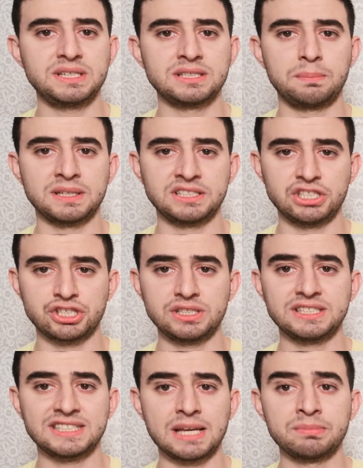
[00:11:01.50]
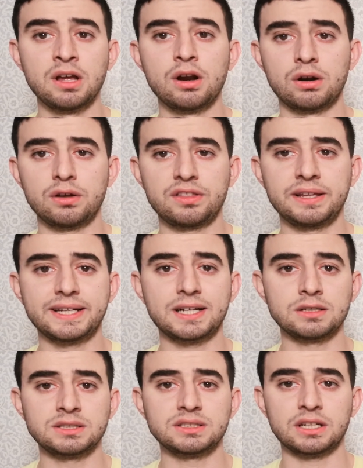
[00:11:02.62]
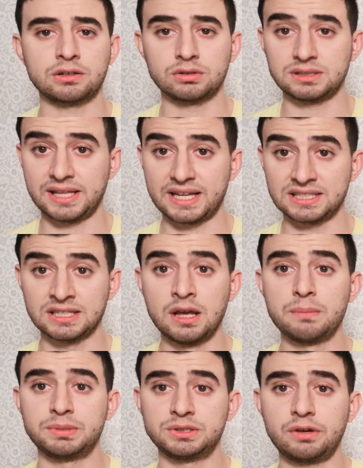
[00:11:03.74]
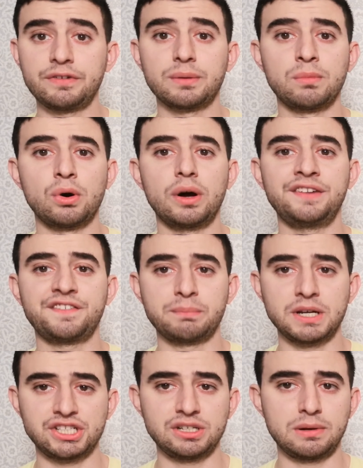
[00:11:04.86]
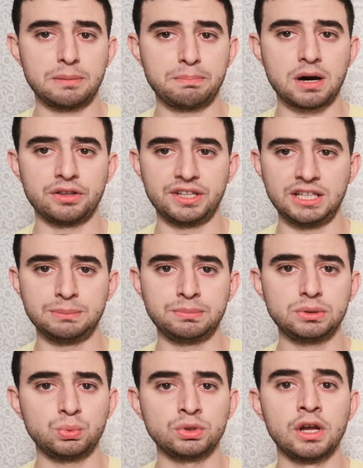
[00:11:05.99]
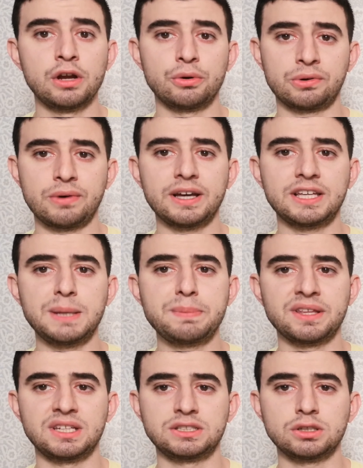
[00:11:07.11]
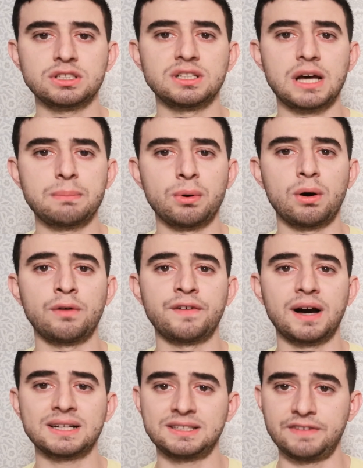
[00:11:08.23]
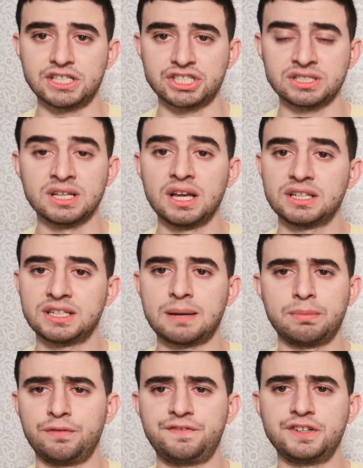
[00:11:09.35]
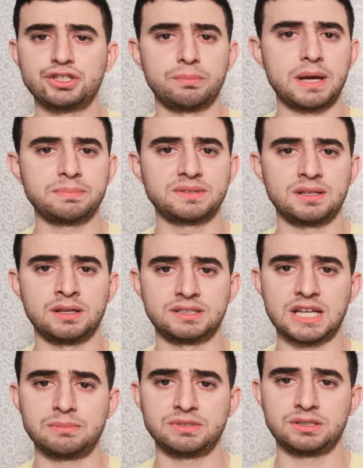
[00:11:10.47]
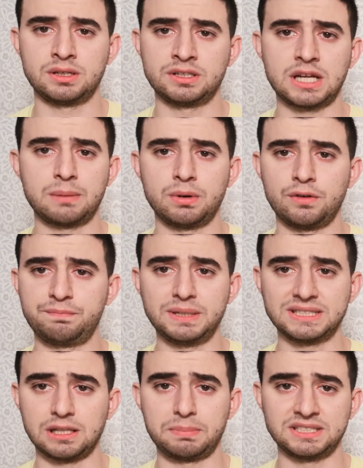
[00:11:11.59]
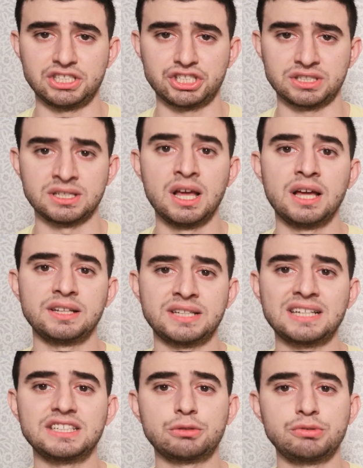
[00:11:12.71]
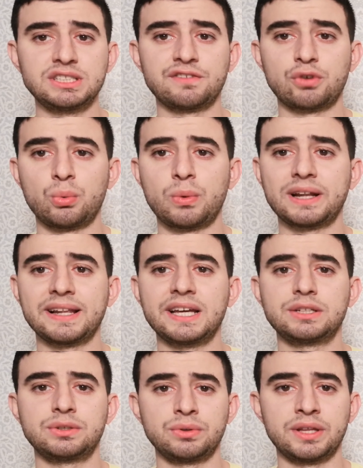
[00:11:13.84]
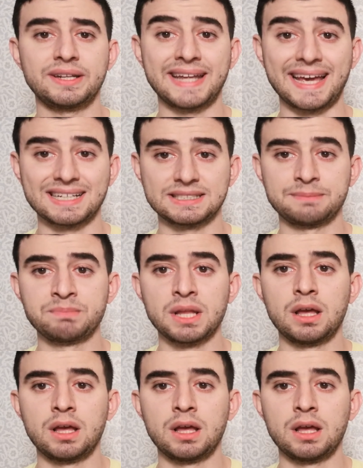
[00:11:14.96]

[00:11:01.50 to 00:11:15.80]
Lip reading: pixel position is kept roughly constant across layers. Preserving more information about the input would require keeping the total number of activations, number of feature maps times number of pixel positions, none decreasing from one layer to the next.